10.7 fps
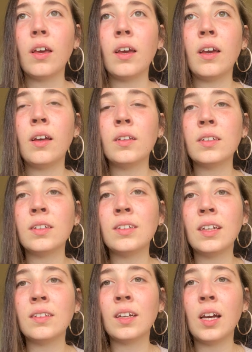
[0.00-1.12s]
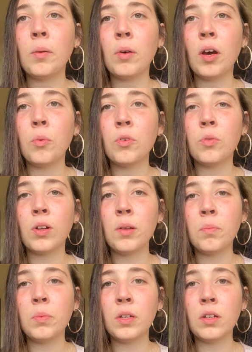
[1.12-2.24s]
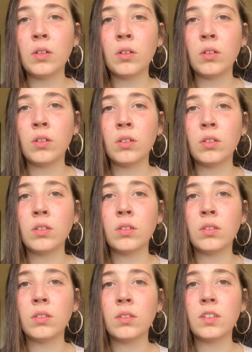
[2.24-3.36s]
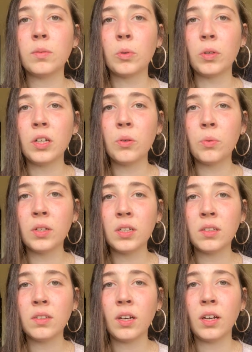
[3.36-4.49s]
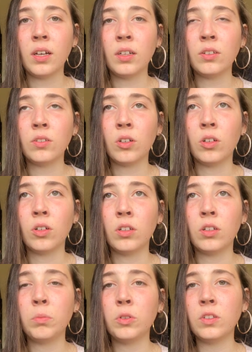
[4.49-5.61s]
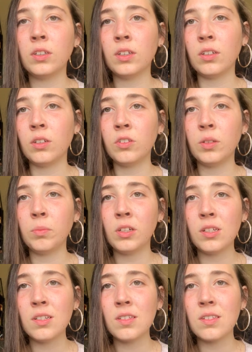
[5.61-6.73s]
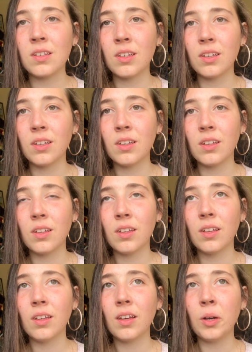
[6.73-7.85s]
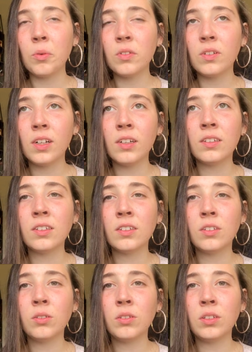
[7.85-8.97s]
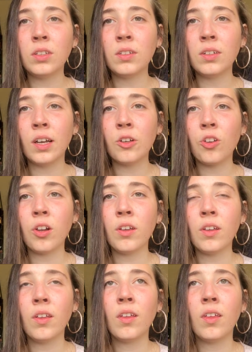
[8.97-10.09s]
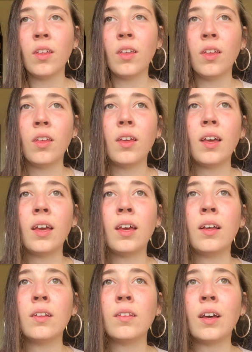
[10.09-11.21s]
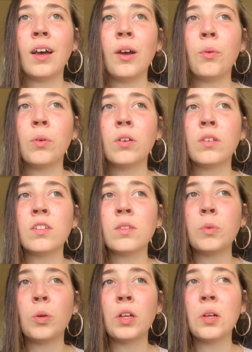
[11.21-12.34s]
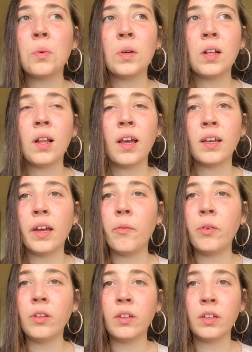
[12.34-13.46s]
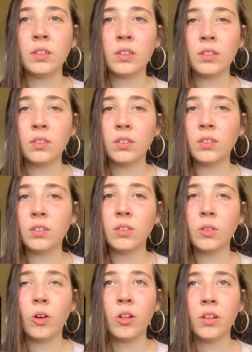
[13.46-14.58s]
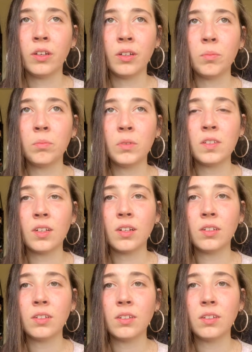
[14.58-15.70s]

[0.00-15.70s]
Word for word: and at that time I was really big on smoking weed and on abusing other stimulants. I was really addicted to it actually and I was smoking weed like every day all day basically.